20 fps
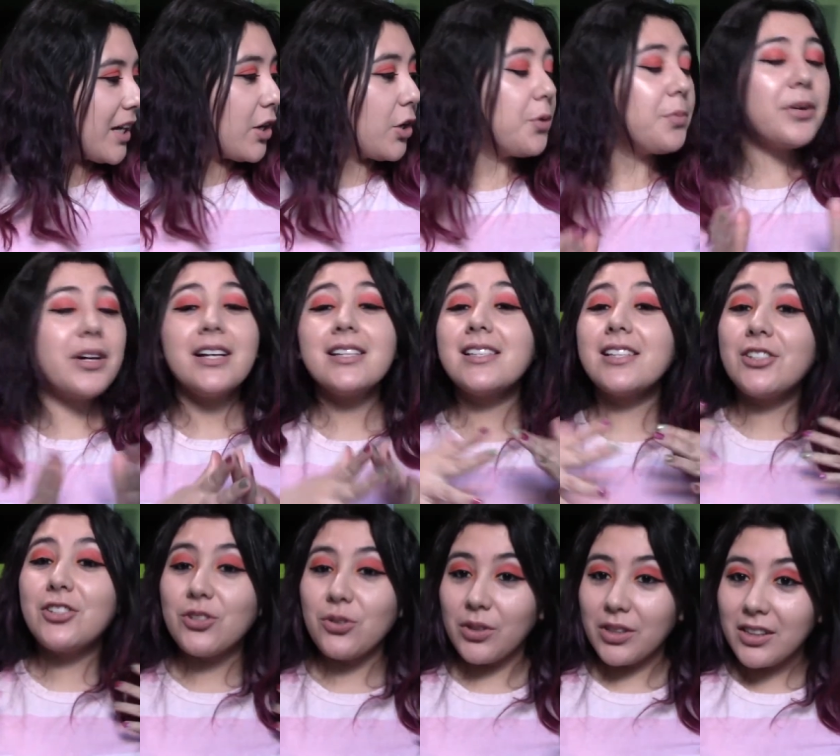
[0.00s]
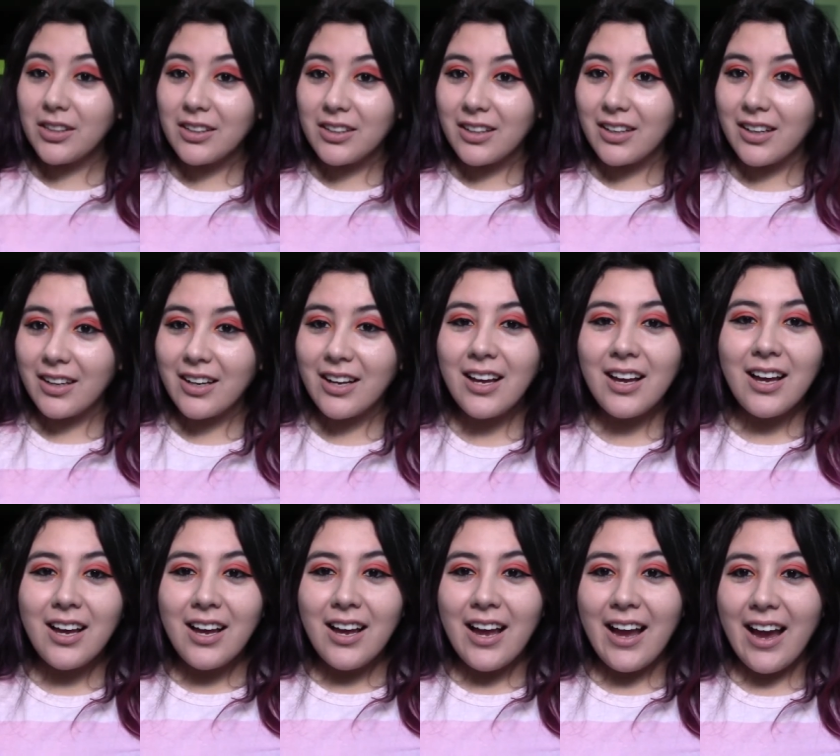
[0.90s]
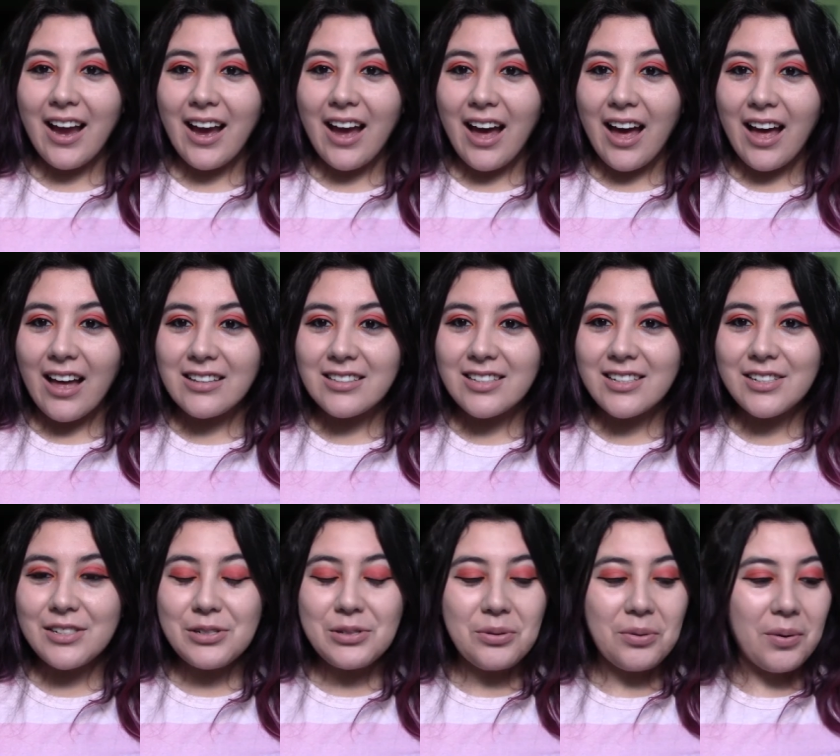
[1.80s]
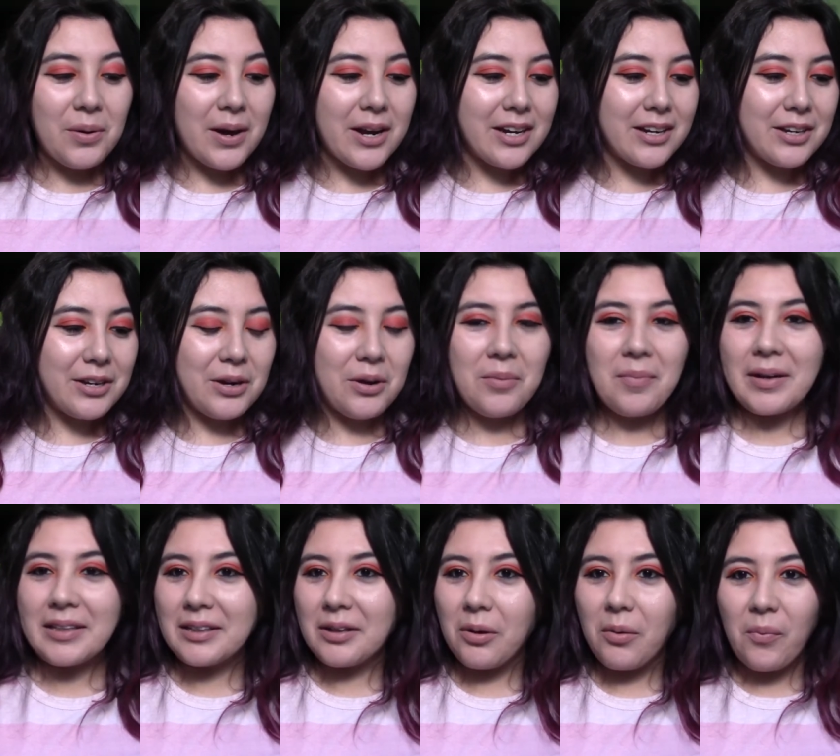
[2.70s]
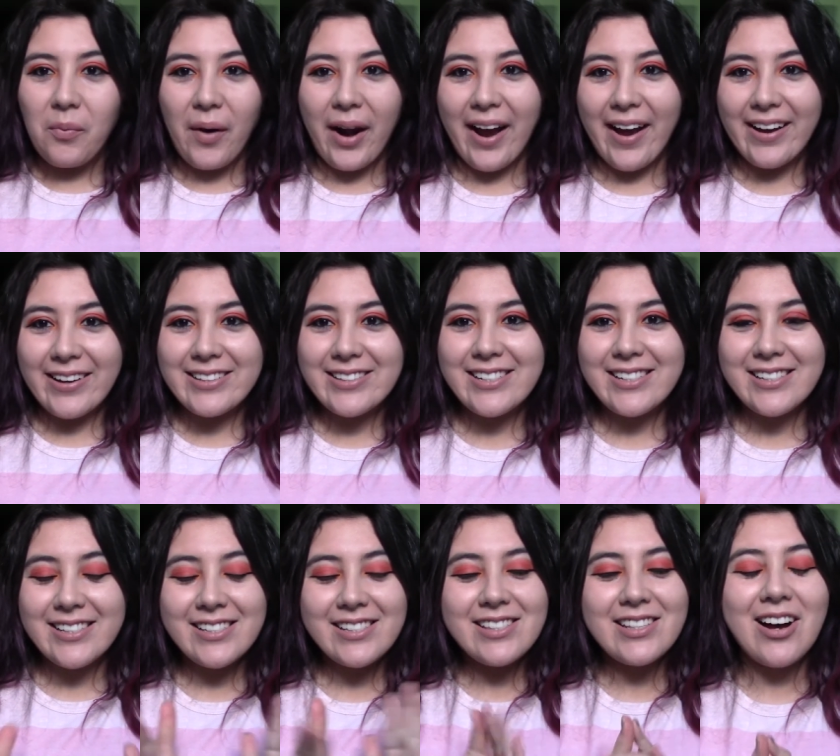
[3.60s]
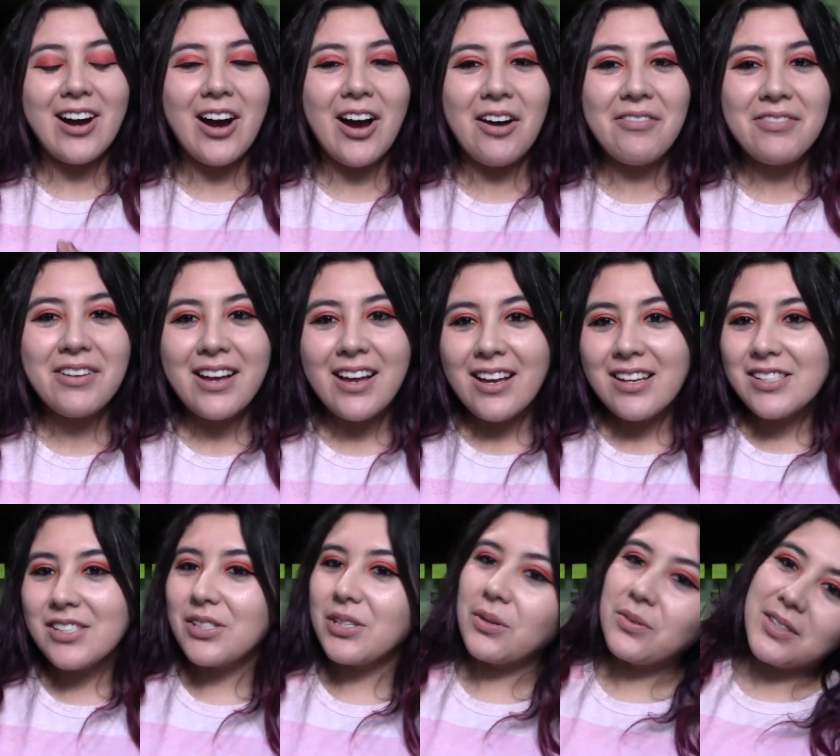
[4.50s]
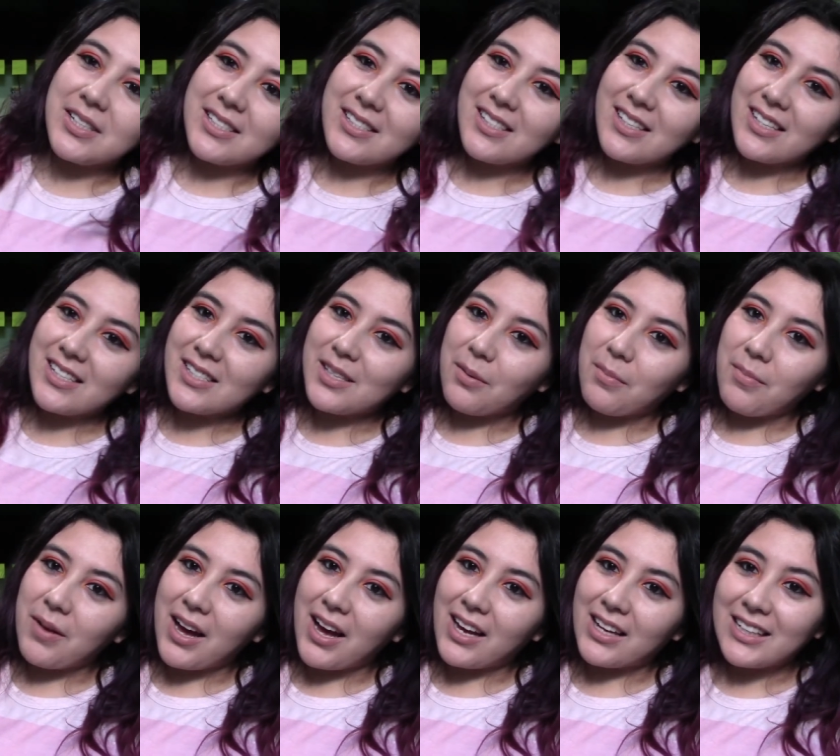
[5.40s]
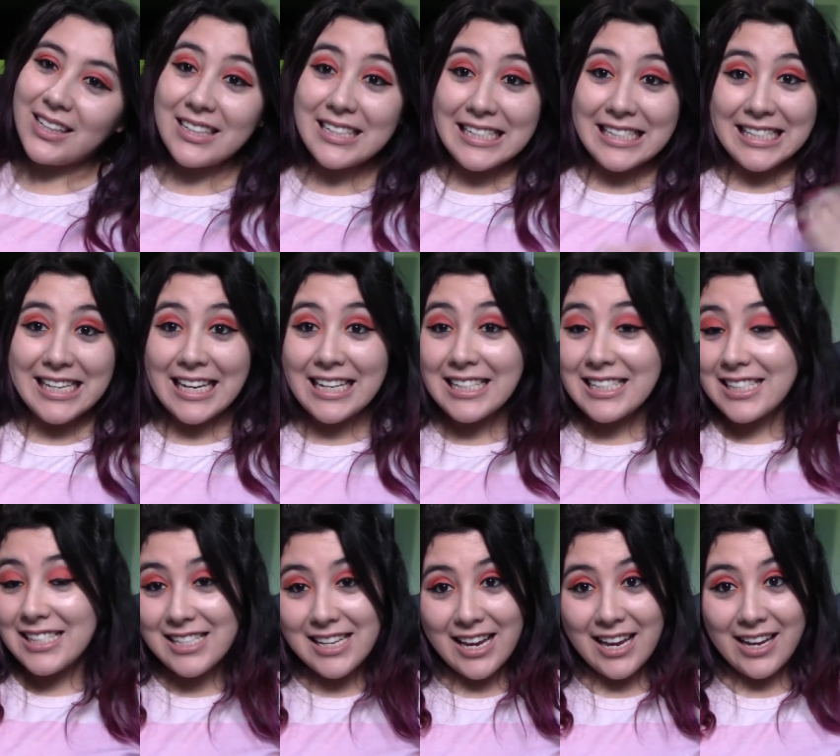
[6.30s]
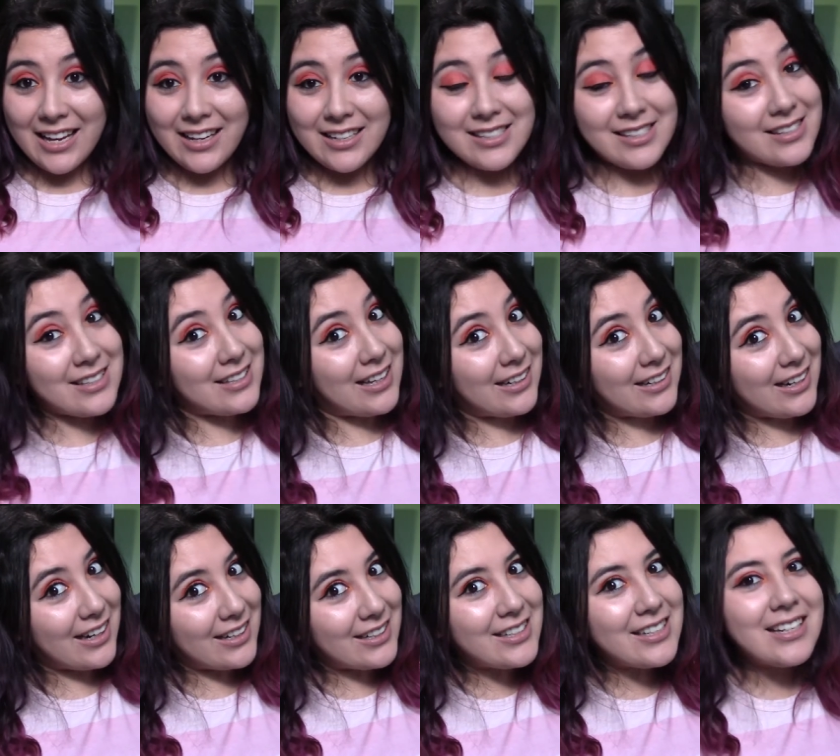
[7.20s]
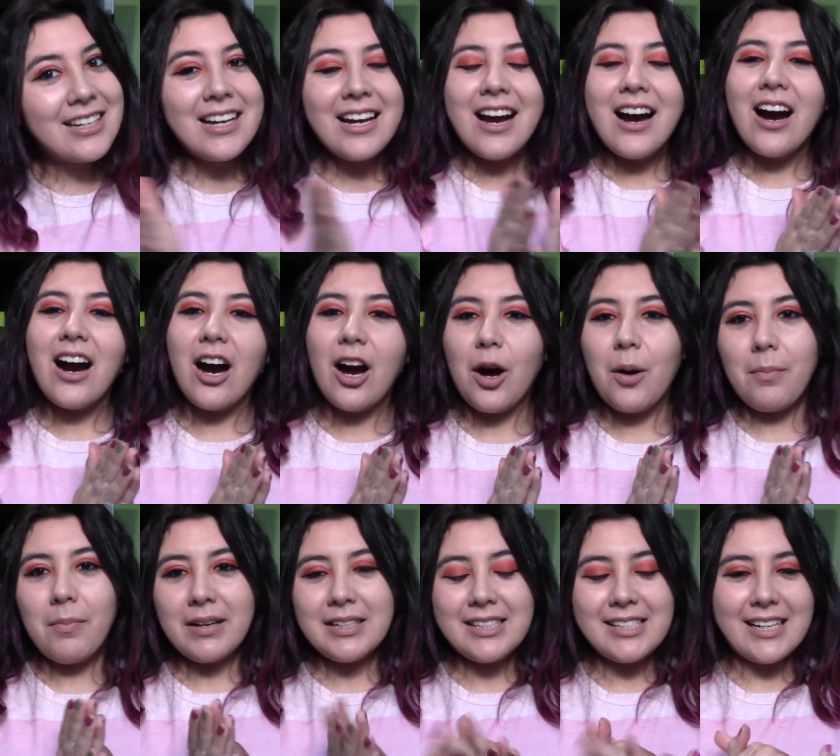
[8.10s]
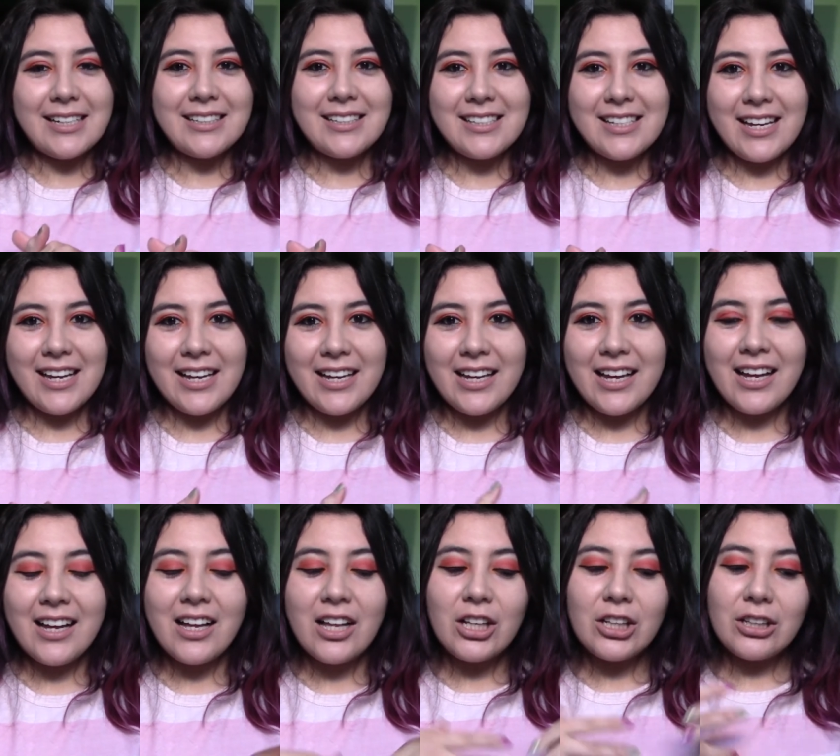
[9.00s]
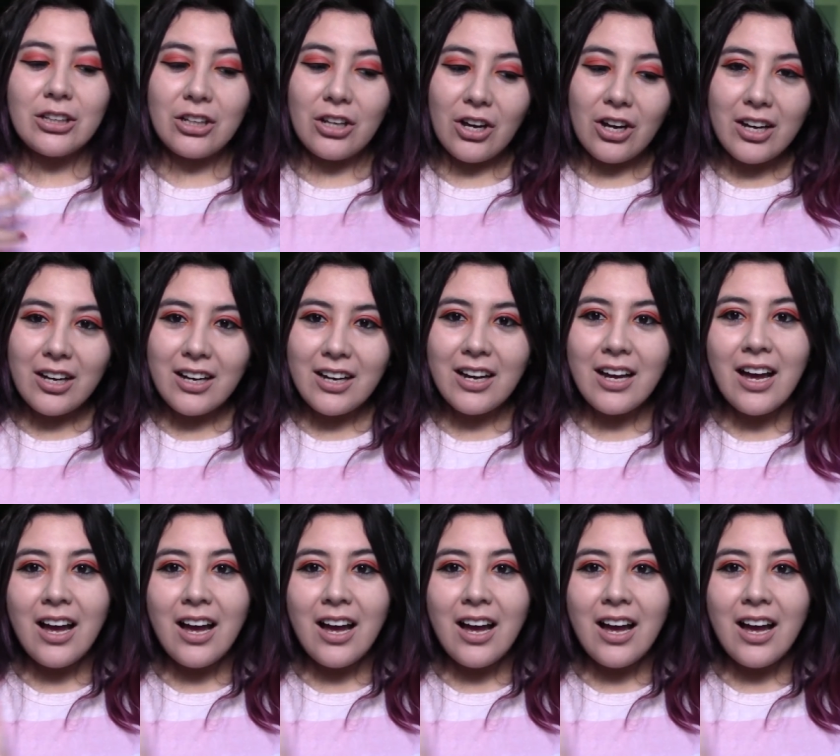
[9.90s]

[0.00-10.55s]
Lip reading: I hope you guys enjoyed the look and enjoyed, you know, my little rant and stuff. So this is my date day, because it's not night, my date day look